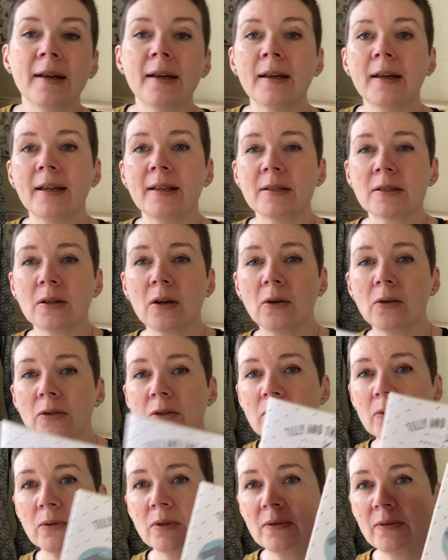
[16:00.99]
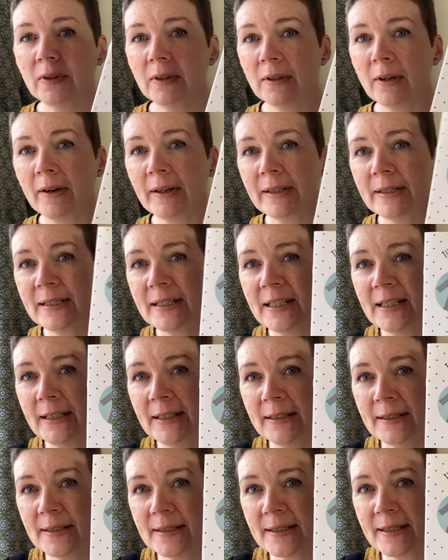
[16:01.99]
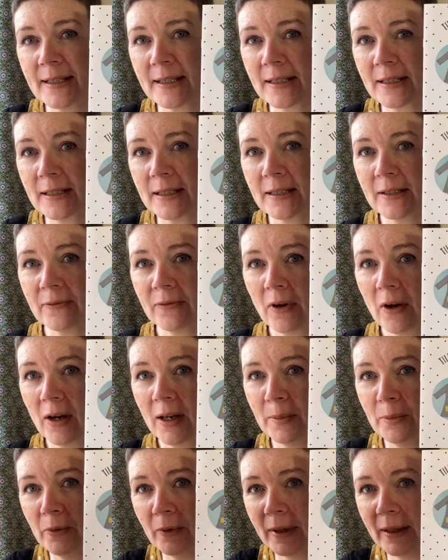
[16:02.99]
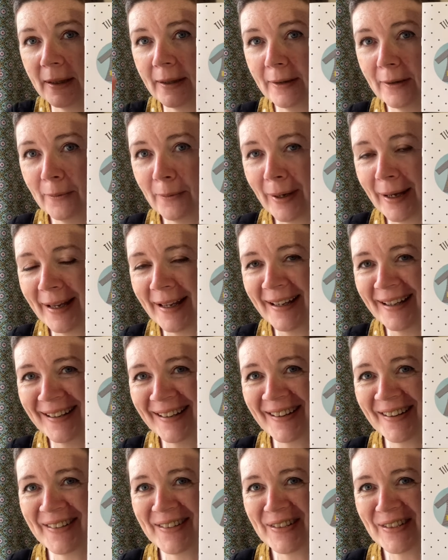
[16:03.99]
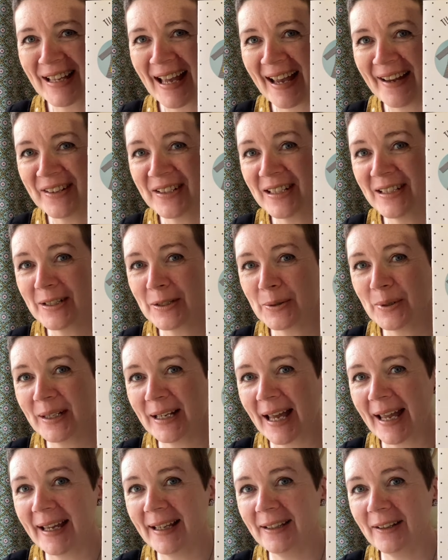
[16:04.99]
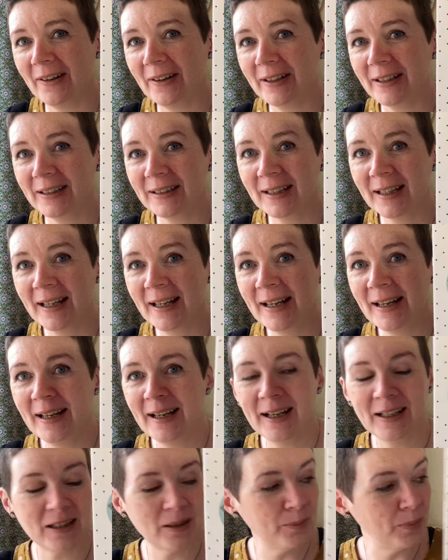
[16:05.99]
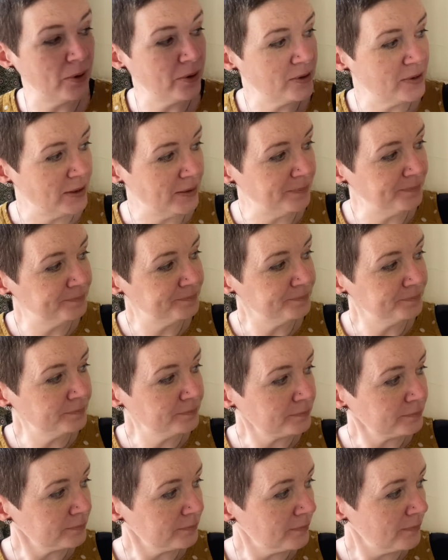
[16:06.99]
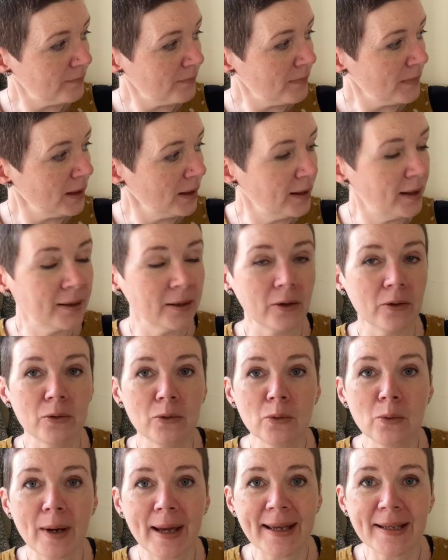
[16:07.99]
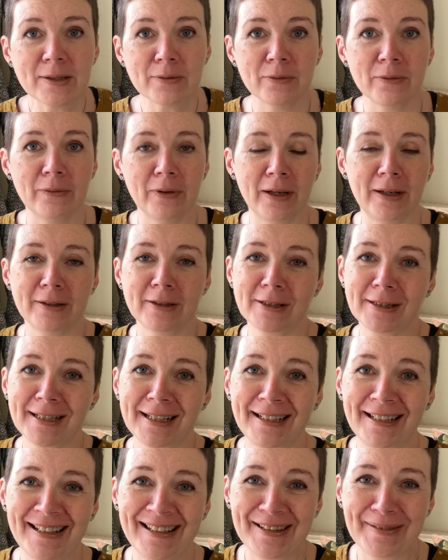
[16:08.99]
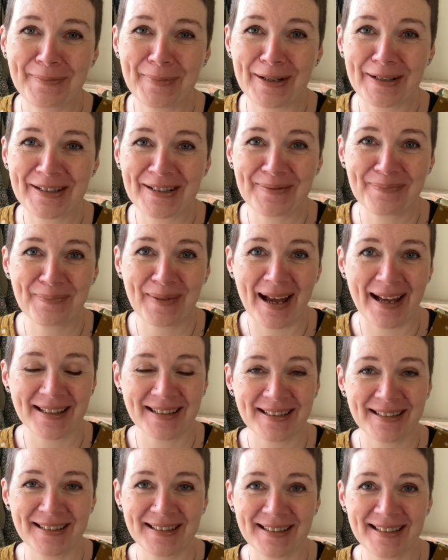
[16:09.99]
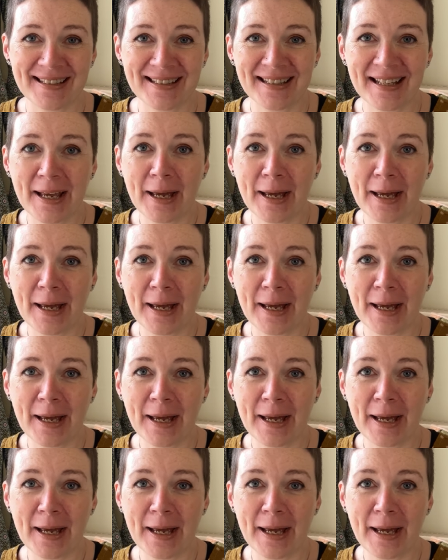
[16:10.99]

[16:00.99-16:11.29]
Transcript: It's got sort of a 1960s vibe really, the way it goes out into an A-line at the bottom. And I always revert to Tilly and the Button patterns.